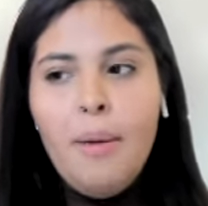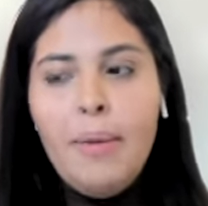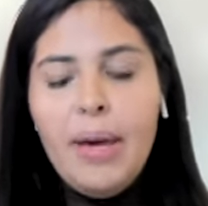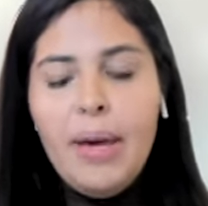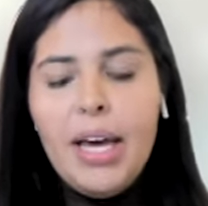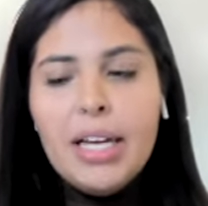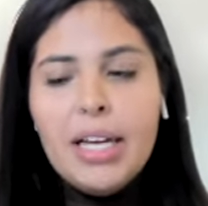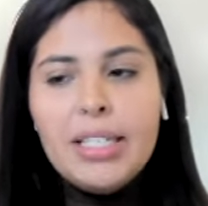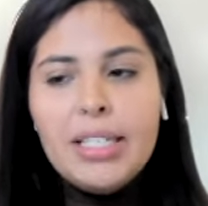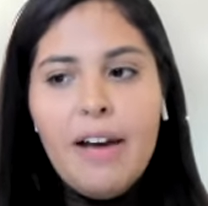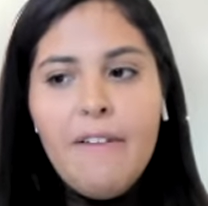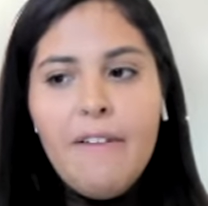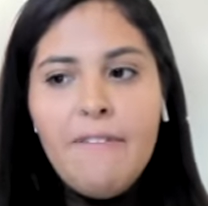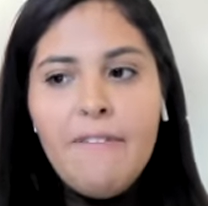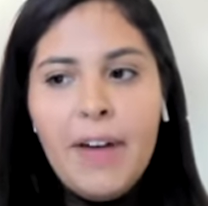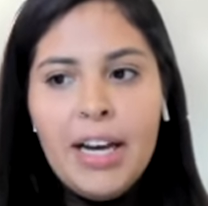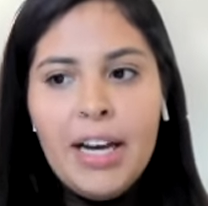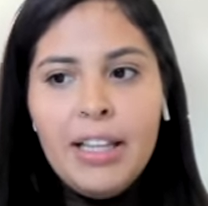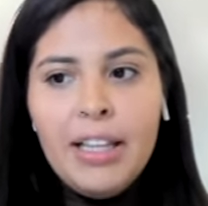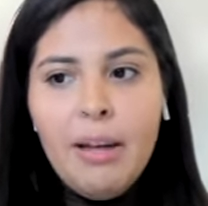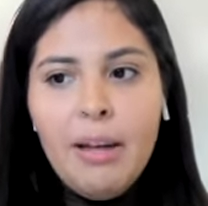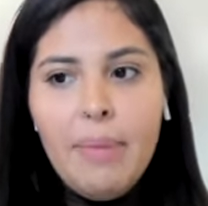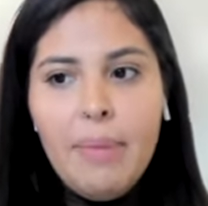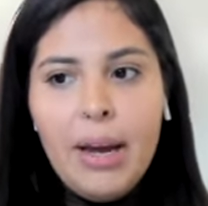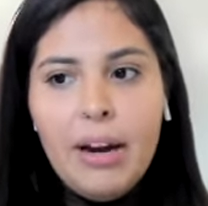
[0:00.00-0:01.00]
because I
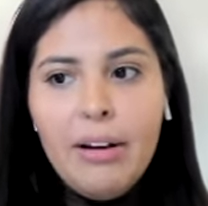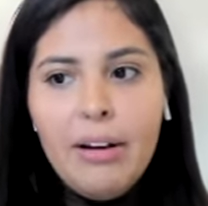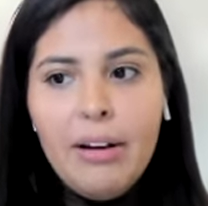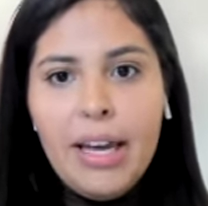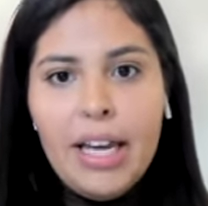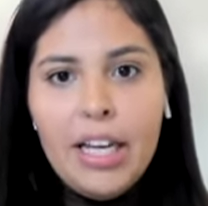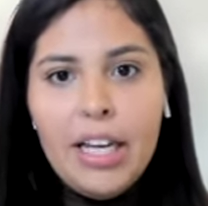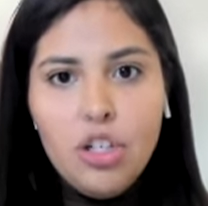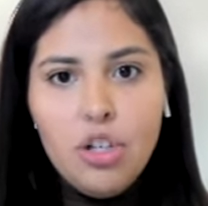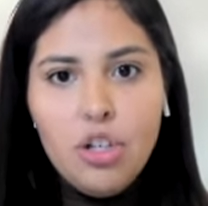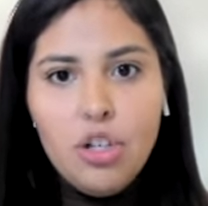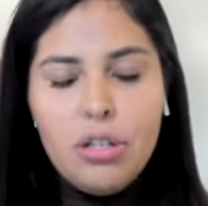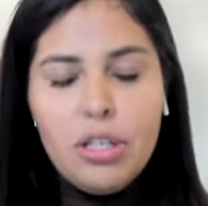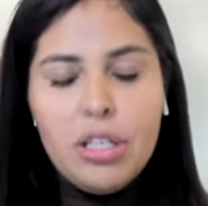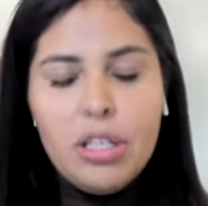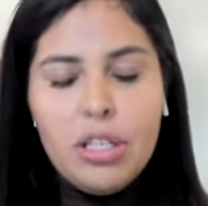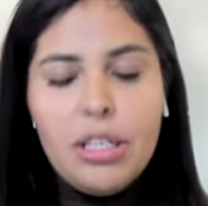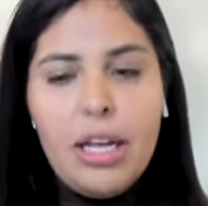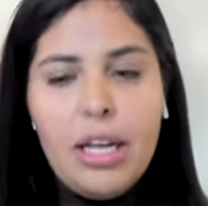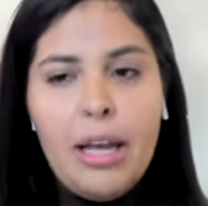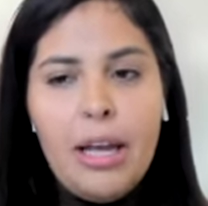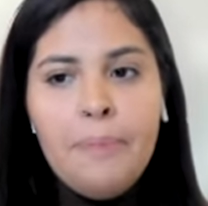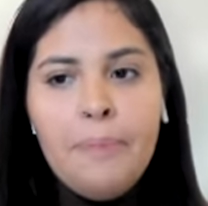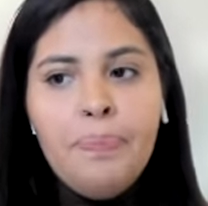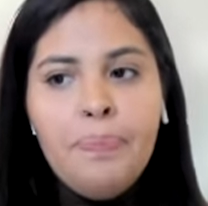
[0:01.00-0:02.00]
find it very
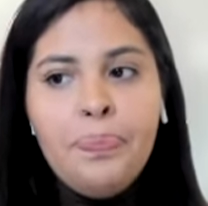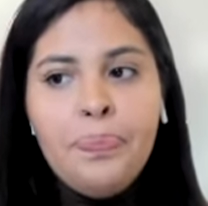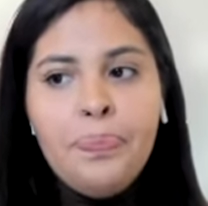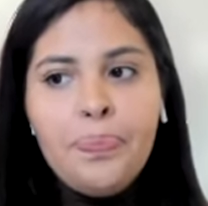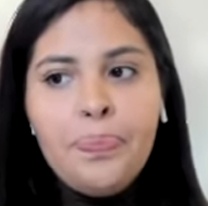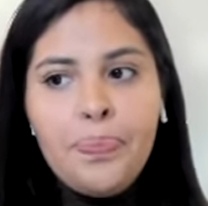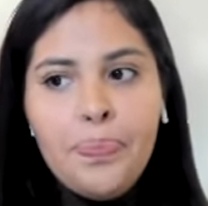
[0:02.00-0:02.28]
interesting.